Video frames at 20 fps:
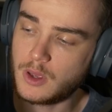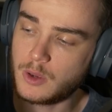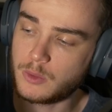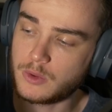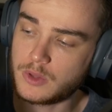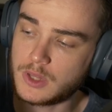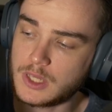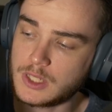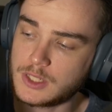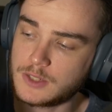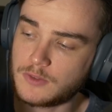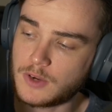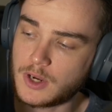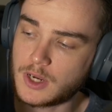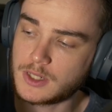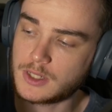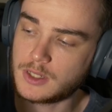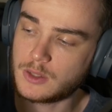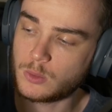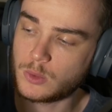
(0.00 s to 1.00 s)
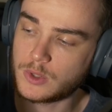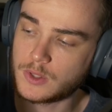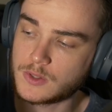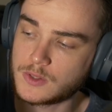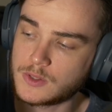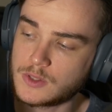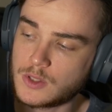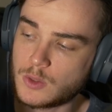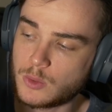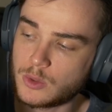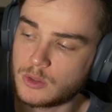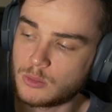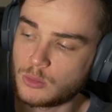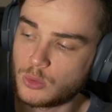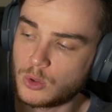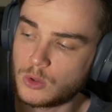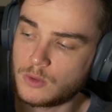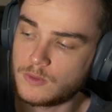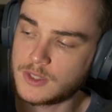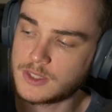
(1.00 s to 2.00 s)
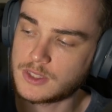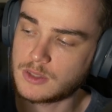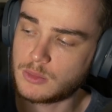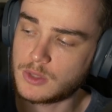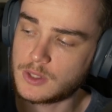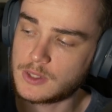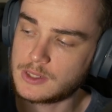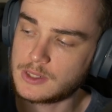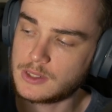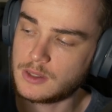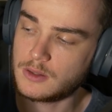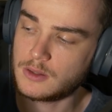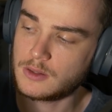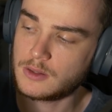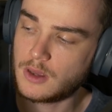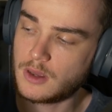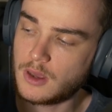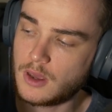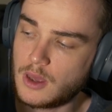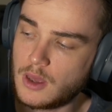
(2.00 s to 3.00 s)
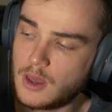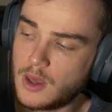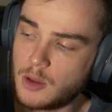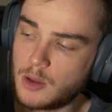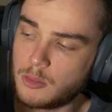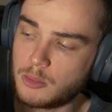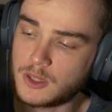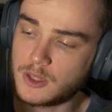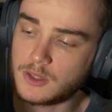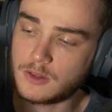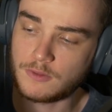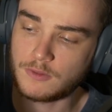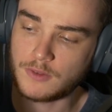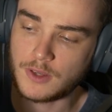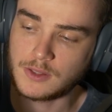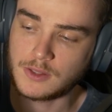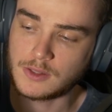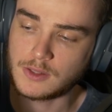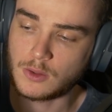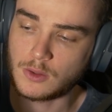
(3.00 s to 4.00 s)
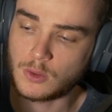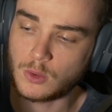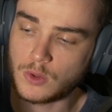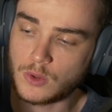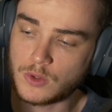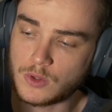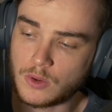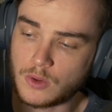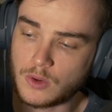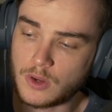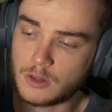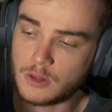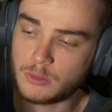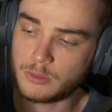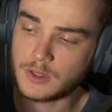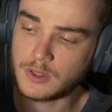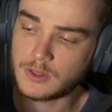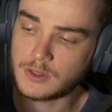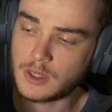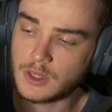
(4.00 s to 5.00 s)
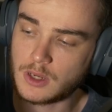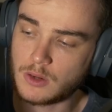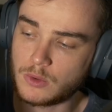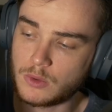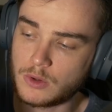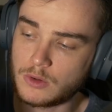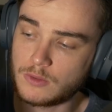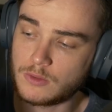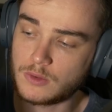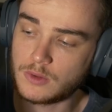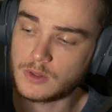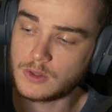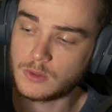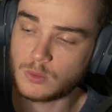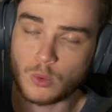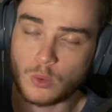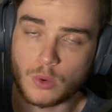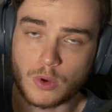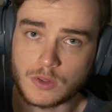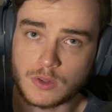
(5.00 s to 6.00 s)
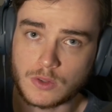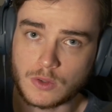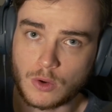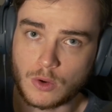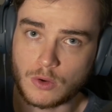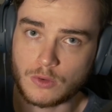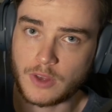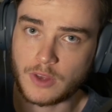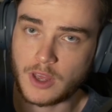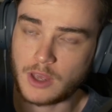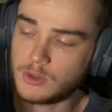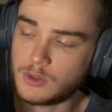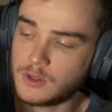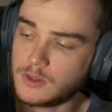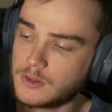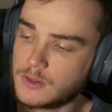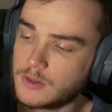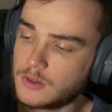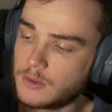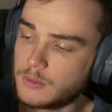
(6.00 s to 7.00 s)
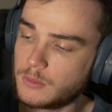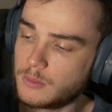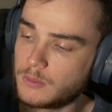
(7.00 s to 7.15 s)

With each fight he wins, he will improve his abilities, but defeats are also helping to get rid of his worse off habits.